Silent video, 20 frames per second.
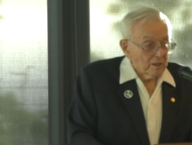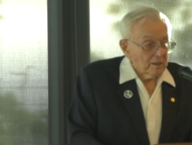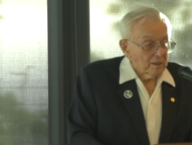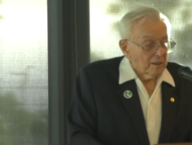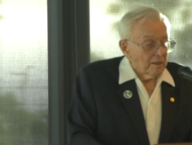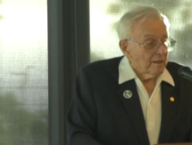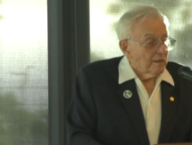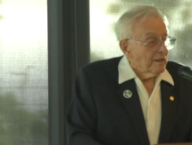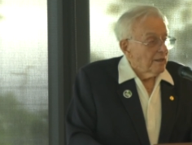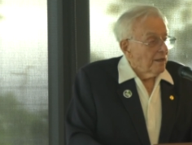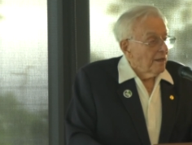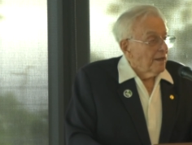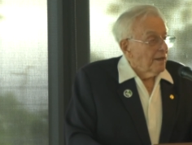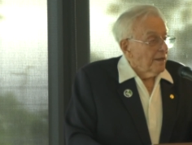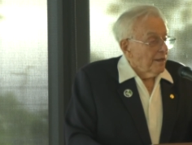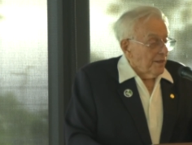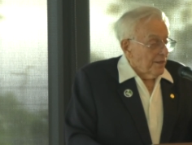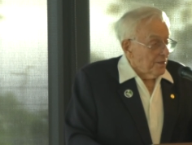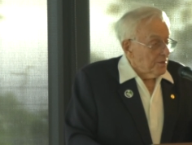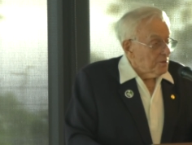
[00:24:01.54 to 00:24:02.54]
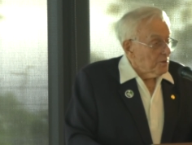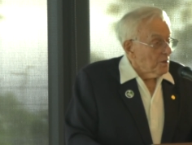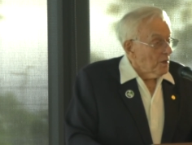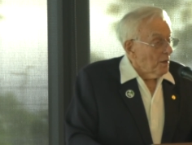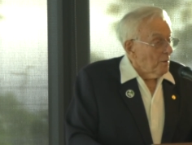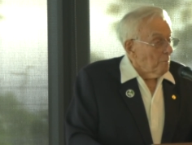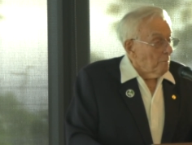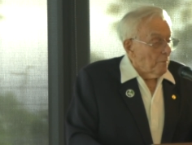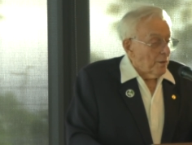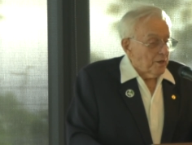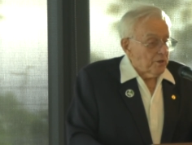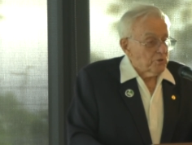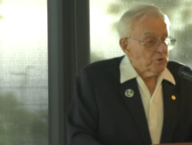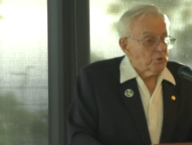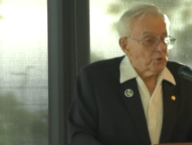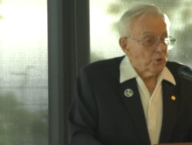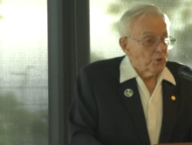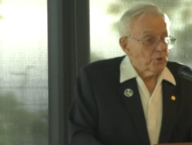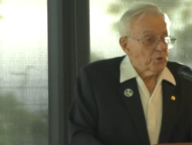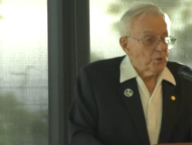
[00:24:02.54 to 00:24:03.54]
is uh, Ken talked
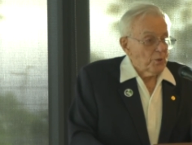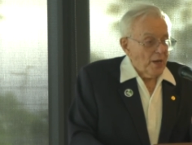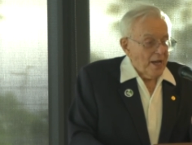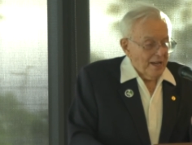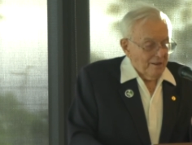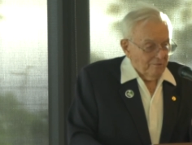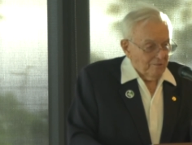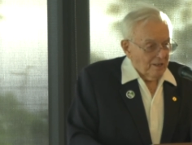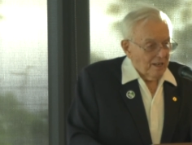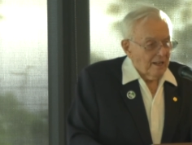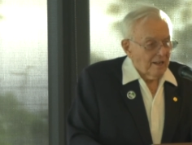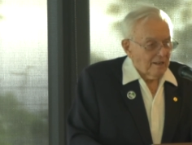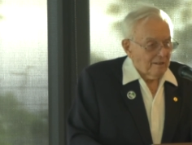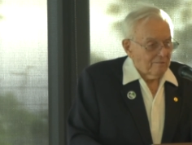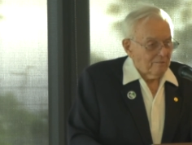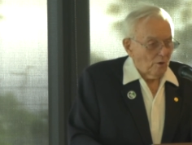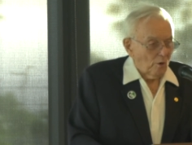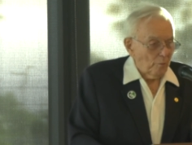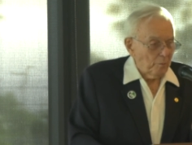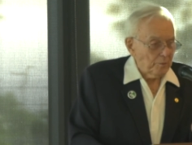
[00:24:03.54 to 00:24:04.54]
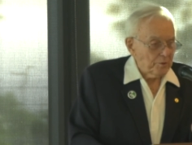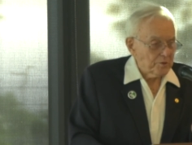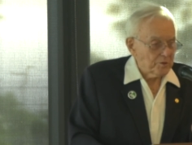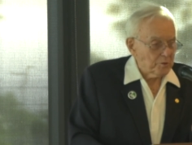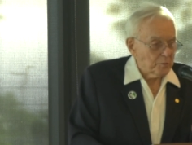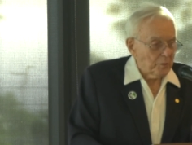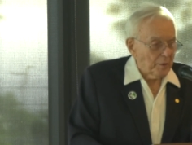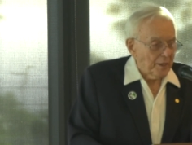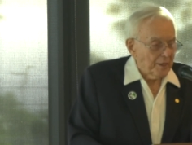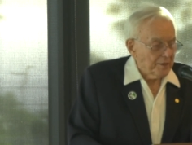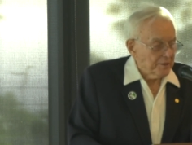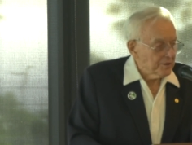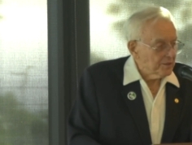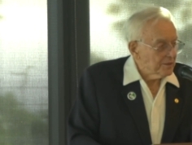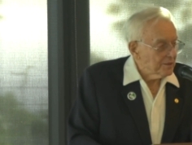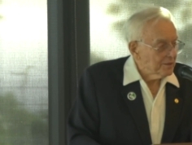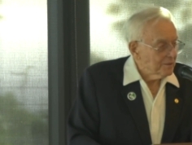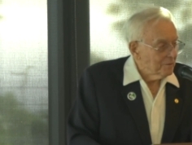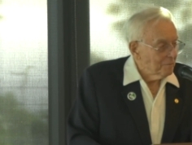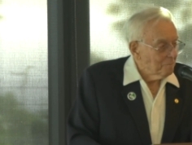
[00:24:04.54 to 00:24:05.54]
about whole, the whole creation of our city and
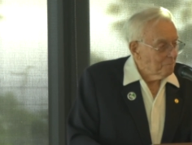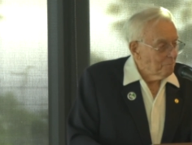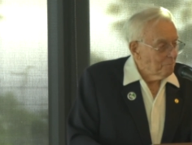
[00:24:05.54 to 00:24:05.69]
Save Our